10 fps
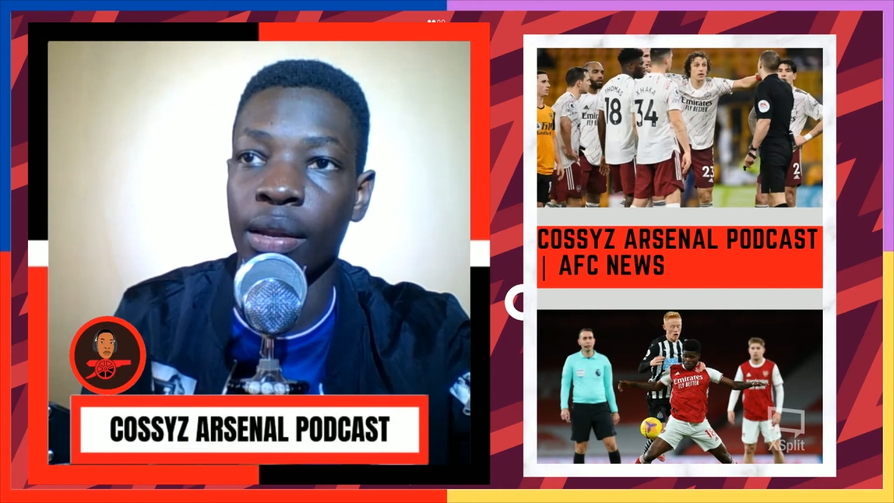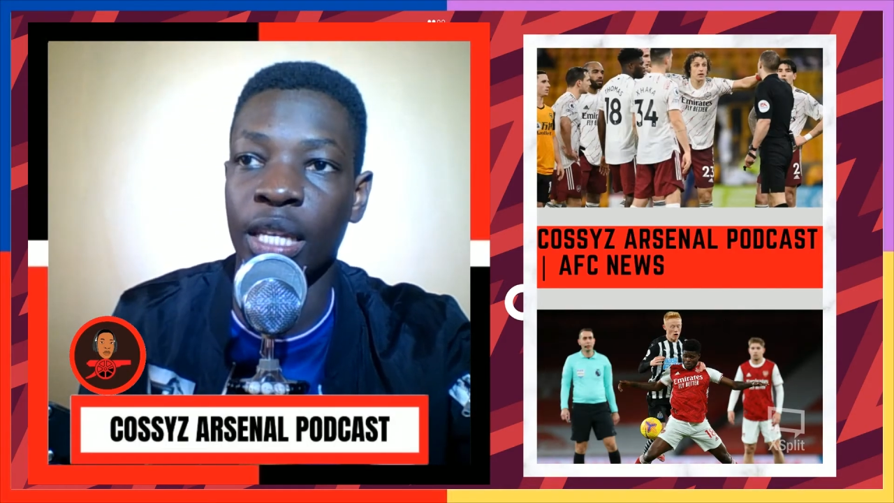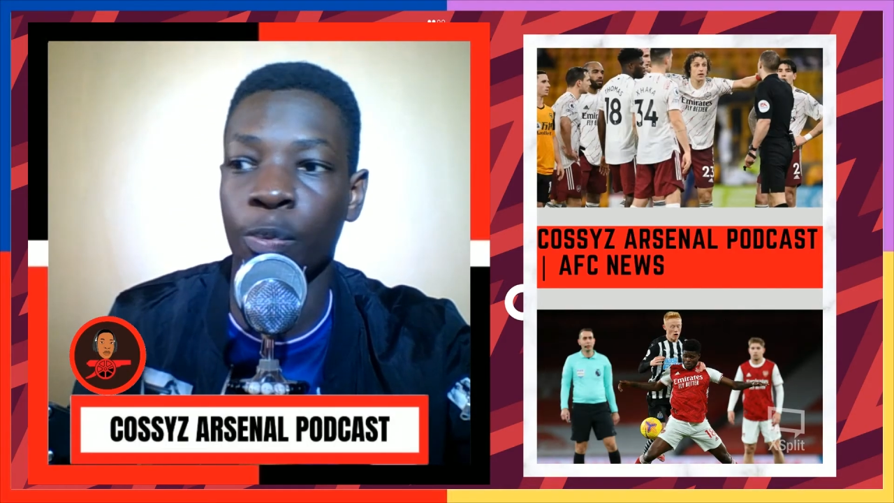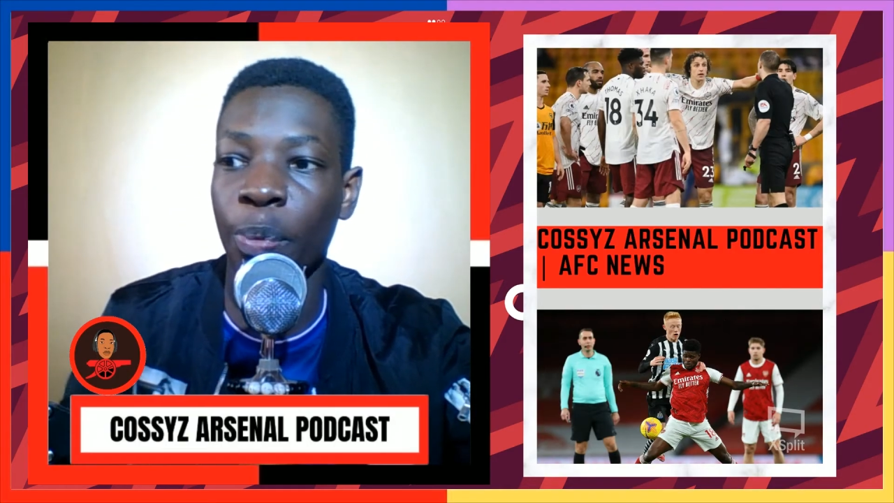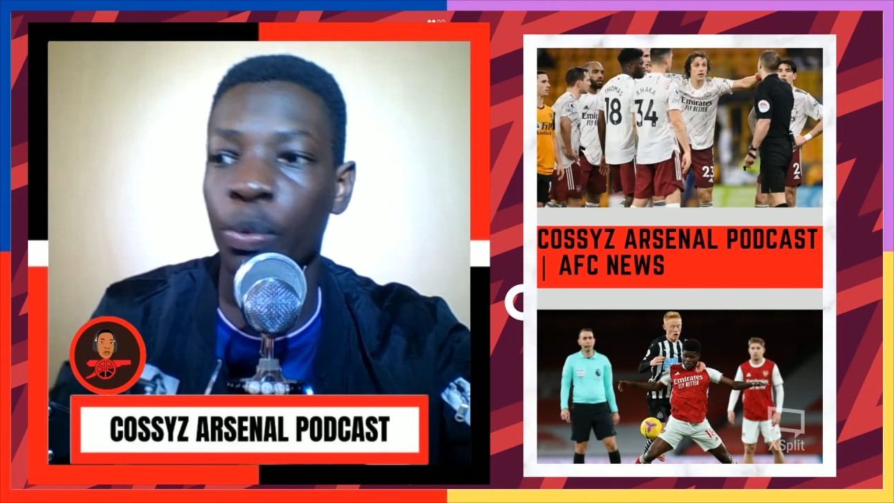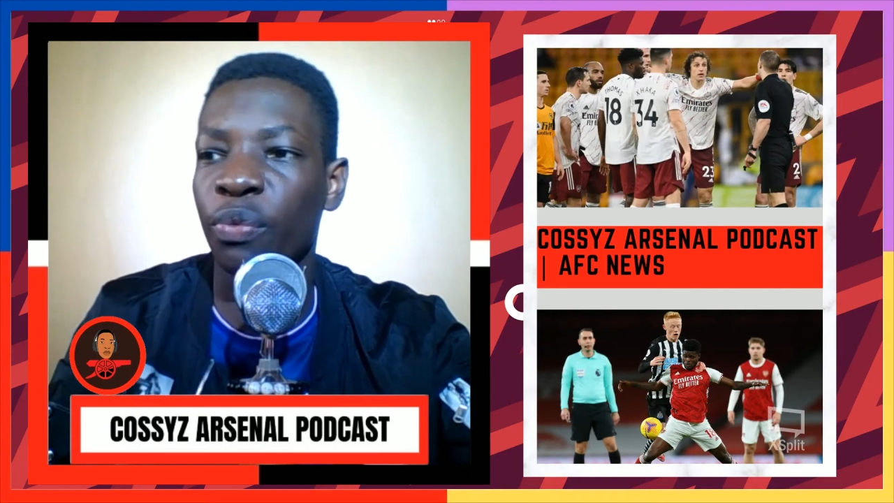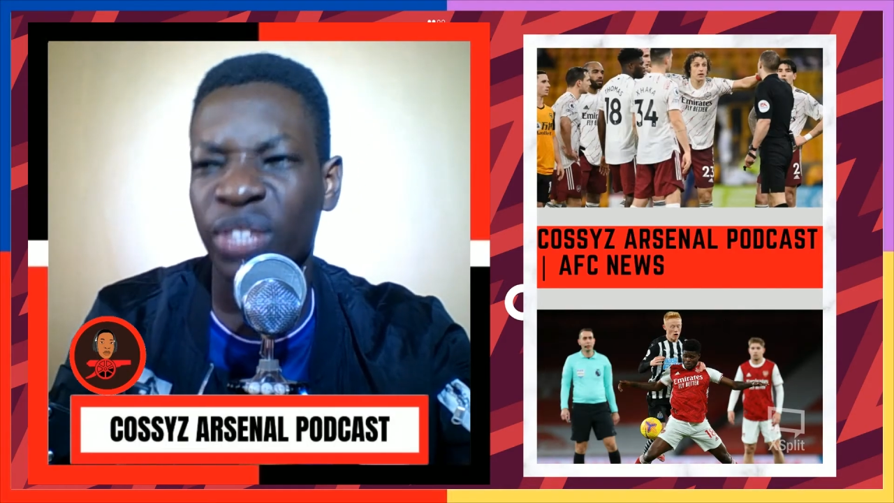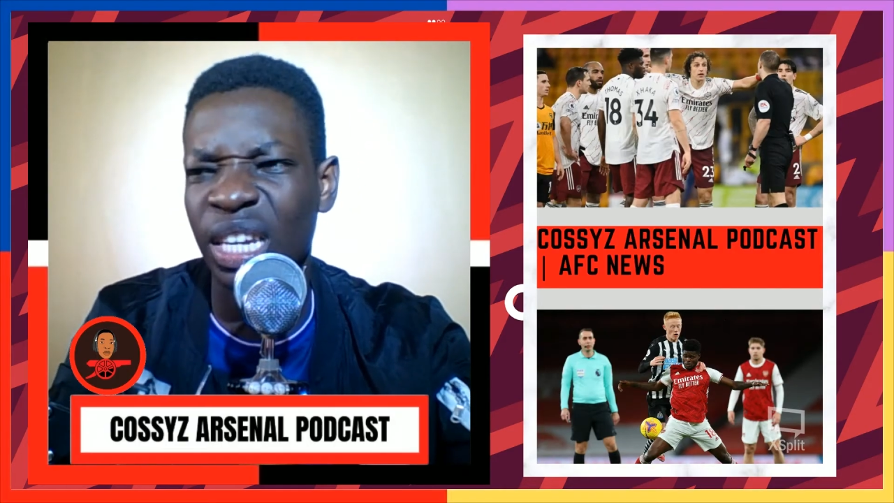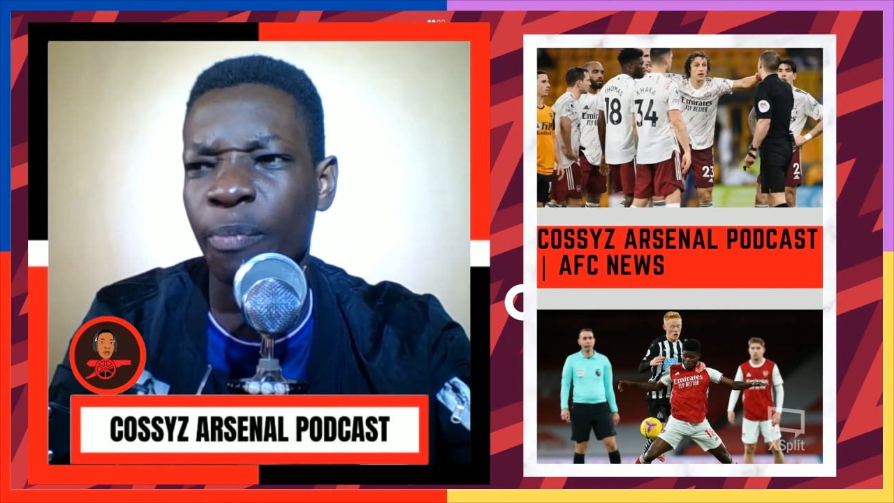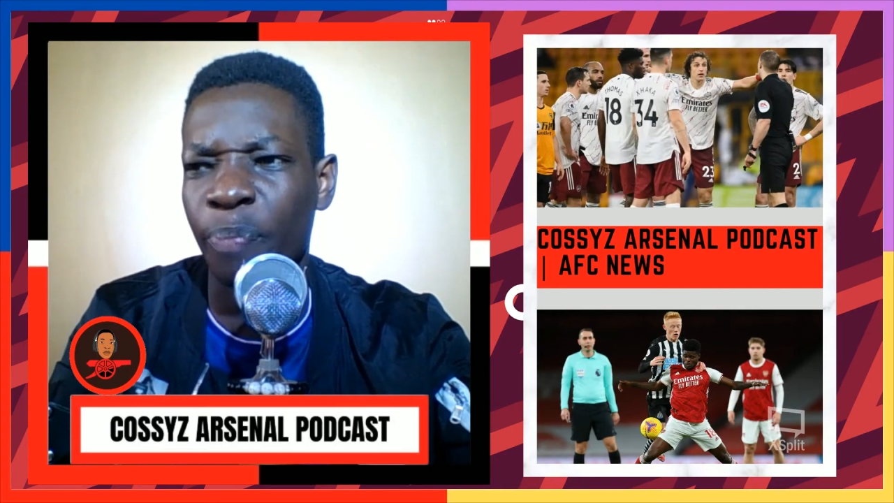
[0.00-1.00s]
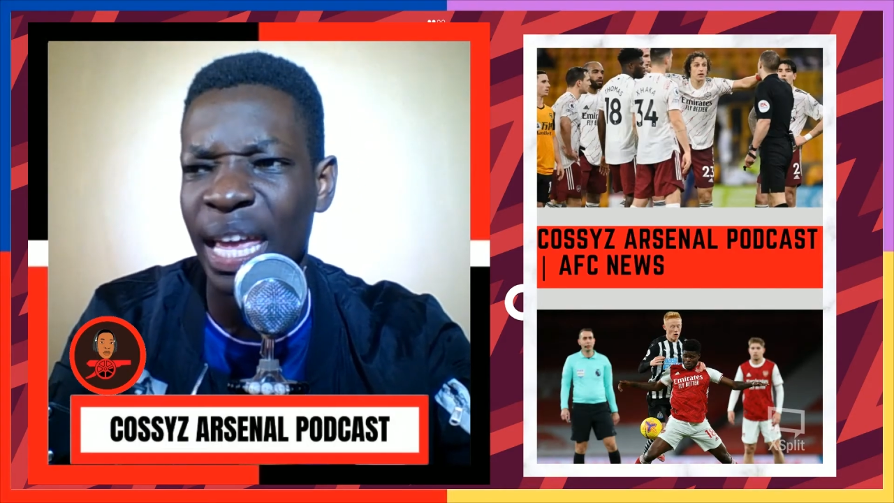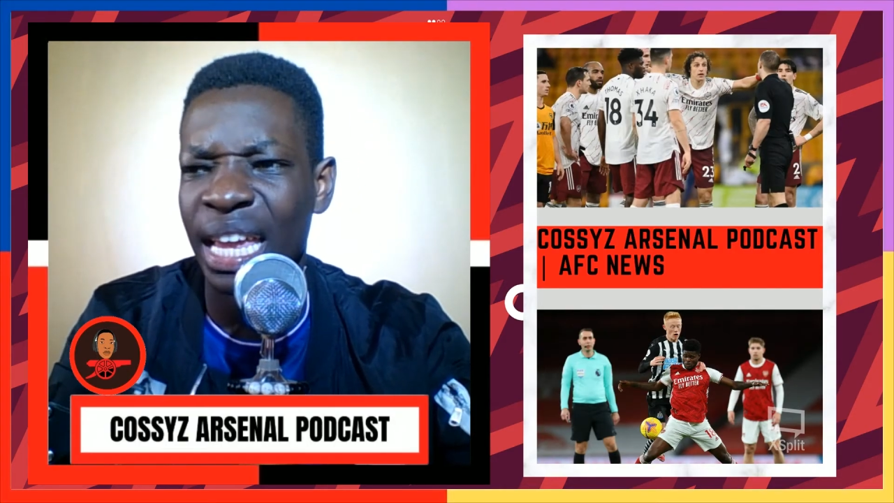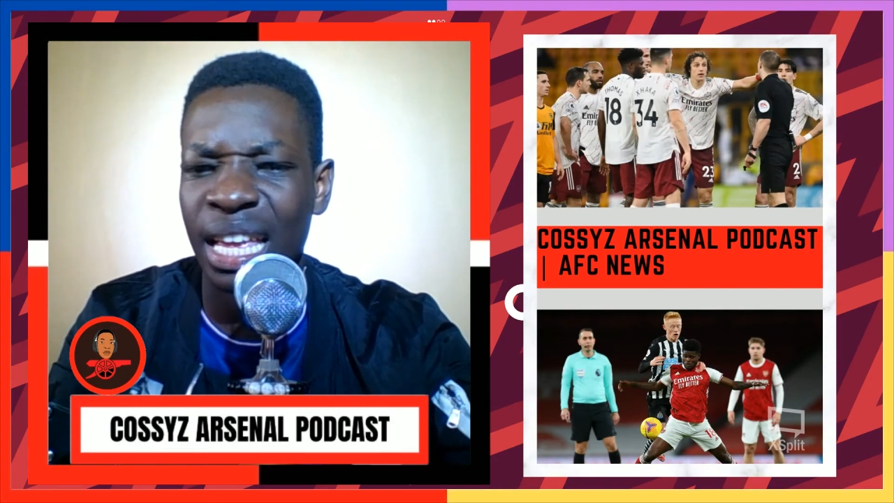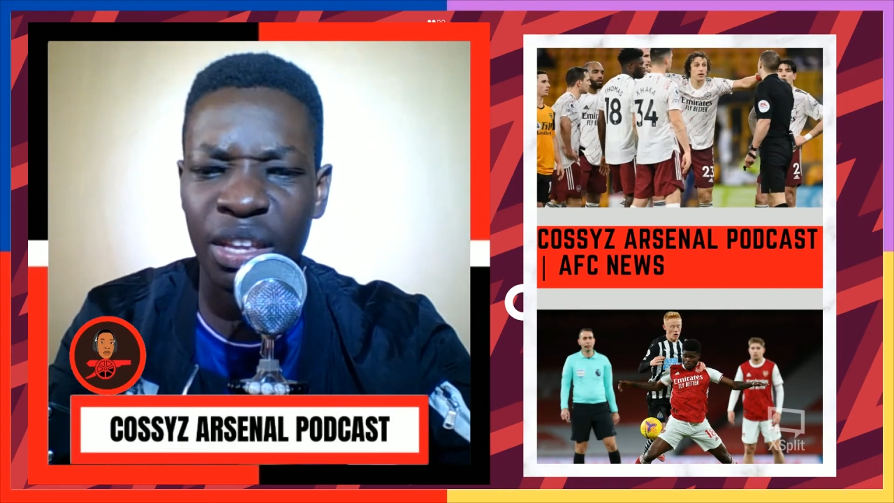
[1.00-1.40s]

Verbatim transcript: He's, we've seen him play,